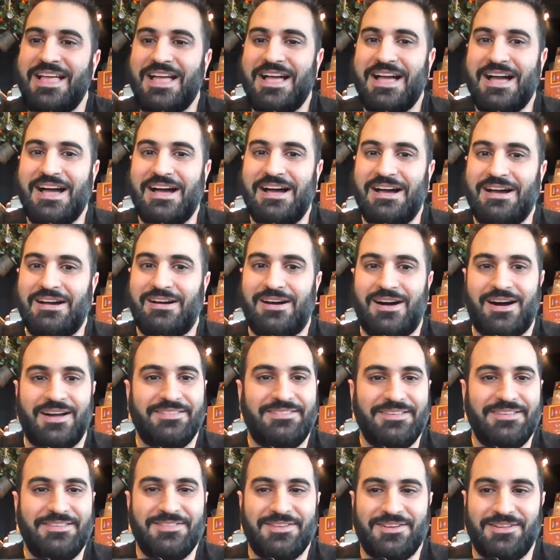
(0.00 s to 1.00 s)
I
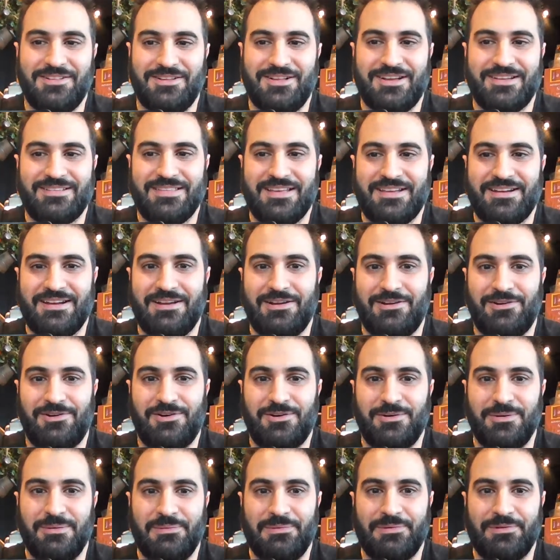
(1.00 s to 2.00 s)
did not like that at
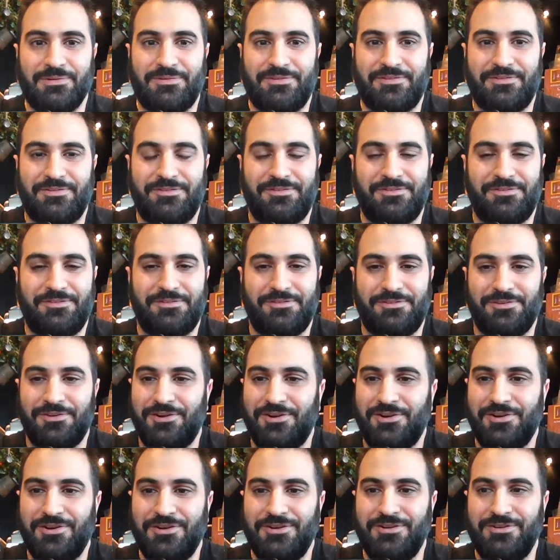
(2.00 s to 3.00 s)
all. It was
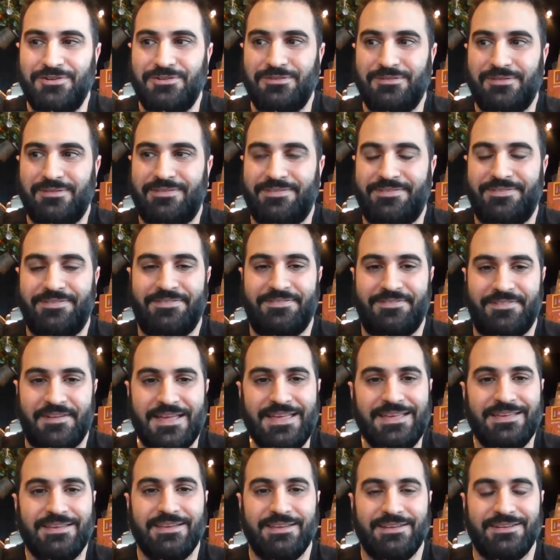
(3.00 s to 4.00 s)
so
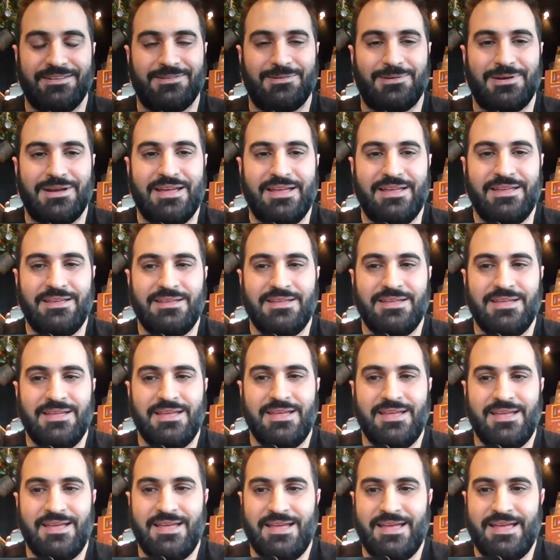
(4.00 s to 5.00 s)
fake in a way.
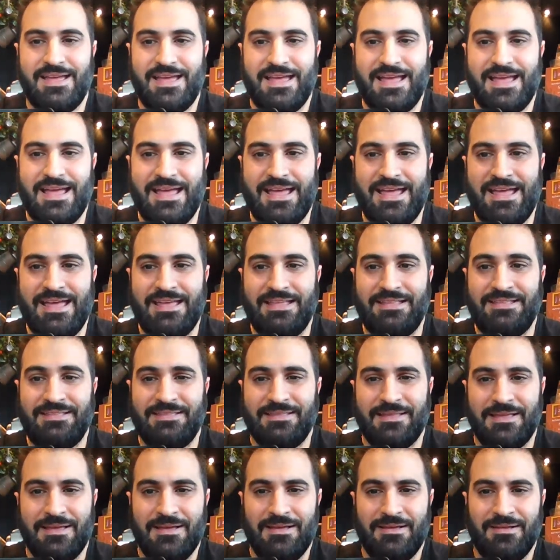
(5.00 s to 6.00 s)

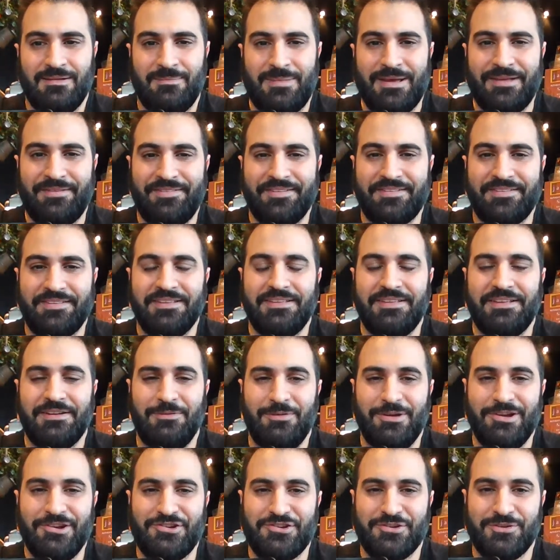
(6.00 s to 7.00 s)
And basically, the
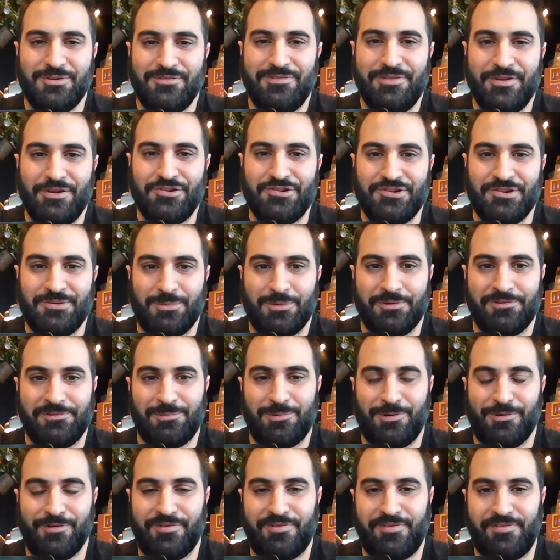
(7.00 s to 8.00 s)
original version was
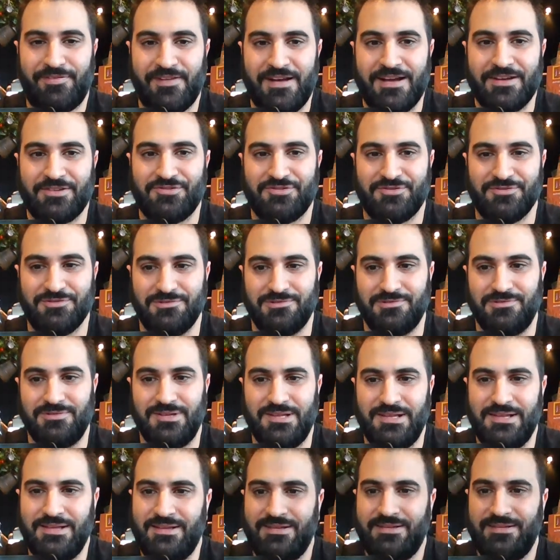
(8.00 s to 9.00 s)
more factual.
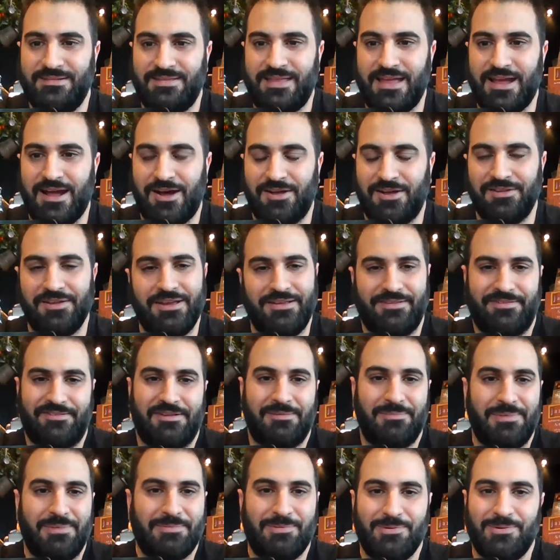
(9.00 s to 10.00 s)
Now, I know
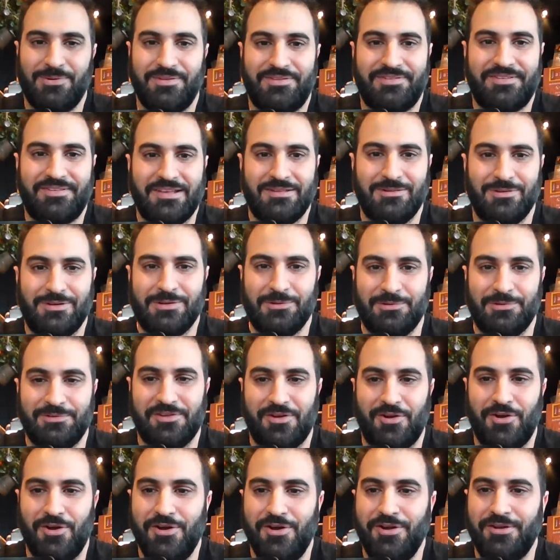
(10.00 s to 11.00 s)
some people would say, look, it was
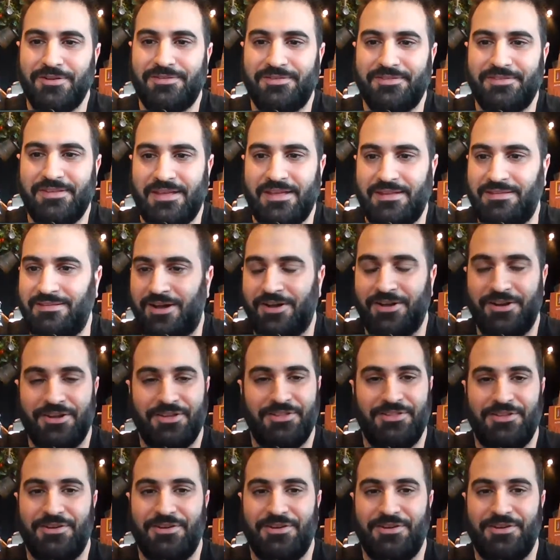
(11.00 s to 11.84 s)
a hoax, and I don't